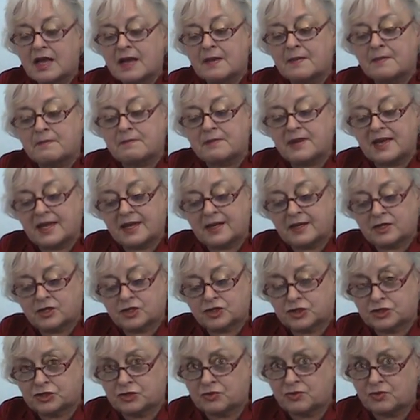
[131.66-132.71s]
Make
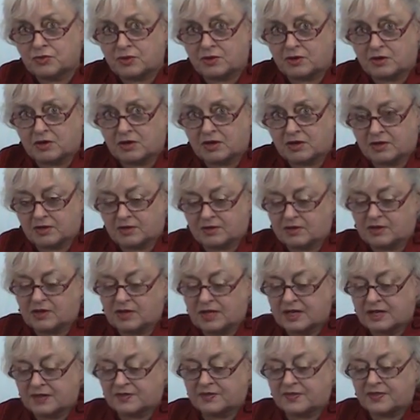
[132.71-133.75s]
sure
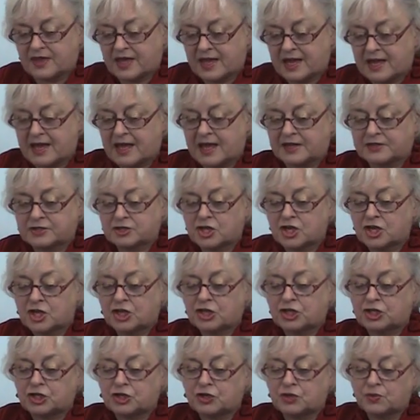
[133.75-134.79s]
that
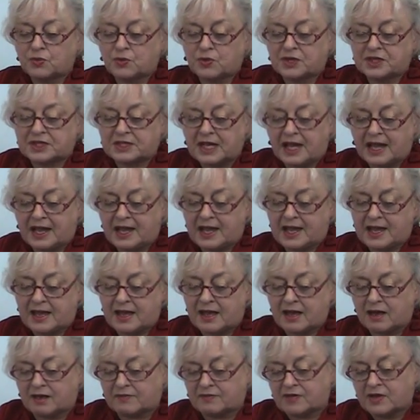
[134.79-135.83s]
you would
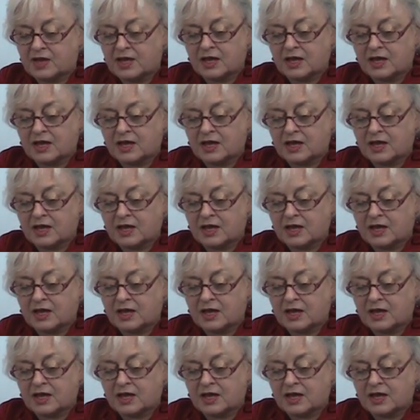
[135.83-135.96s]
have